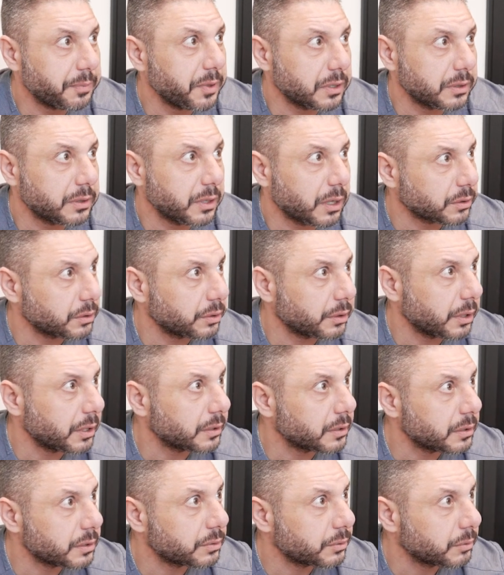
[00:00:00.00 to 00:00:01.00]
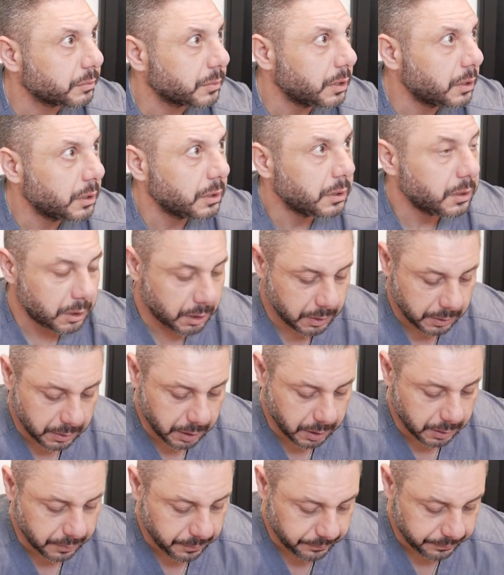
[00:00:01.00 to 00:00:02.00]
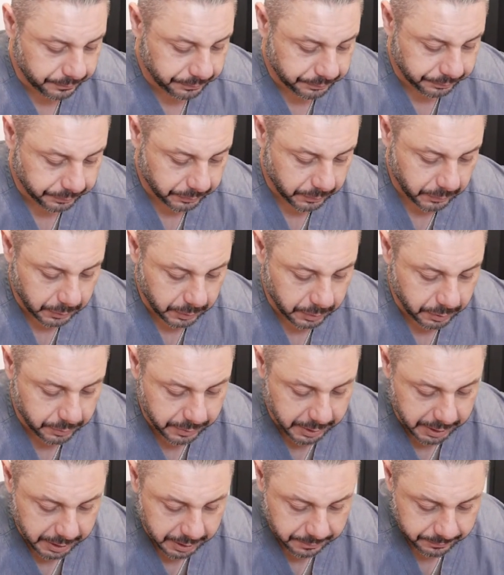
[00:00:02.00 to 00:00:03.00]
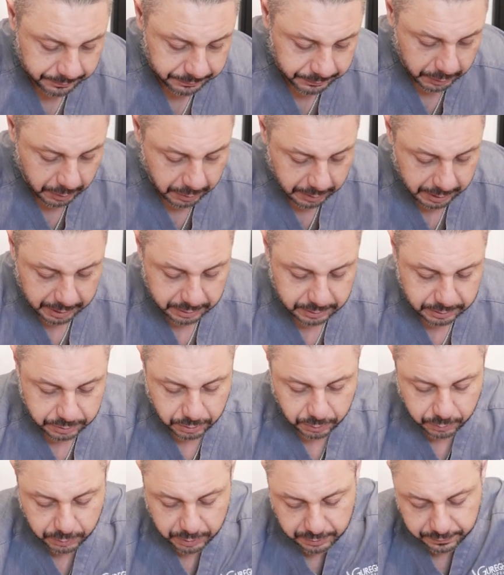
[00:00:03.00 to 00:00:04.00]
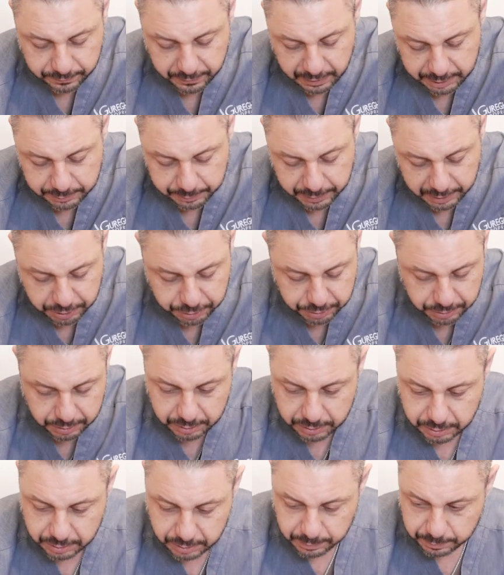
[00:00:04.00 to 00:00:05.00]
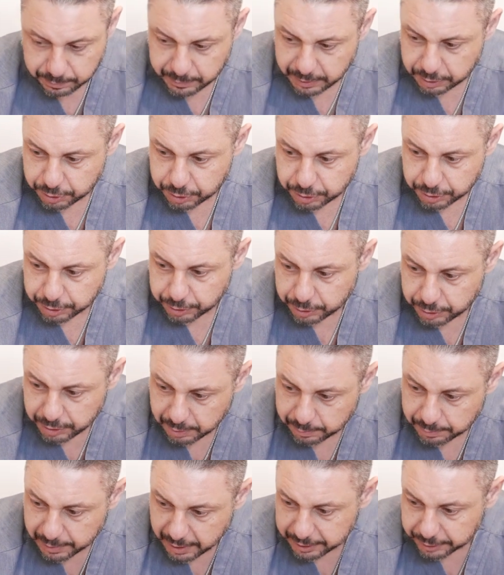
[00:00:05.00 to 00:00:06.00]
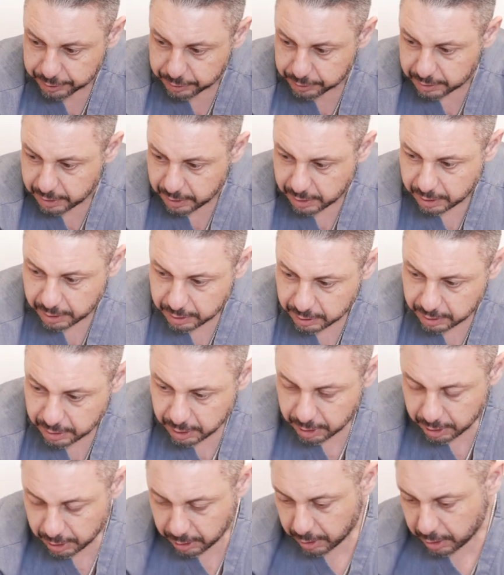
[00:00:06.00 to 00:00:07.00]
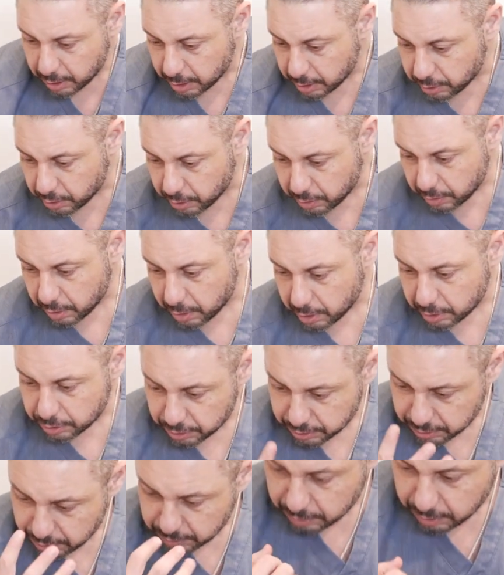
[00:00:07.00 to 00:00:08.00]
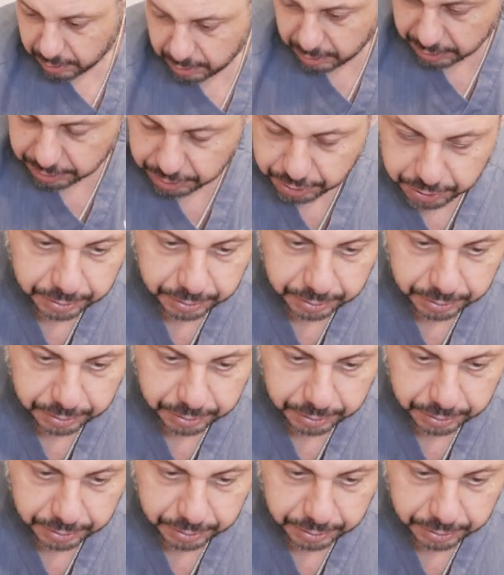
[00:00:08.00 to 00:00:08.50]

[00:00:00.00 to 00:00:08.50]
be in Dr. Andy's room. Okay. You ready? Mm-hmm. All right. So we advise patients, make sure you're not biting your tongue. Just clench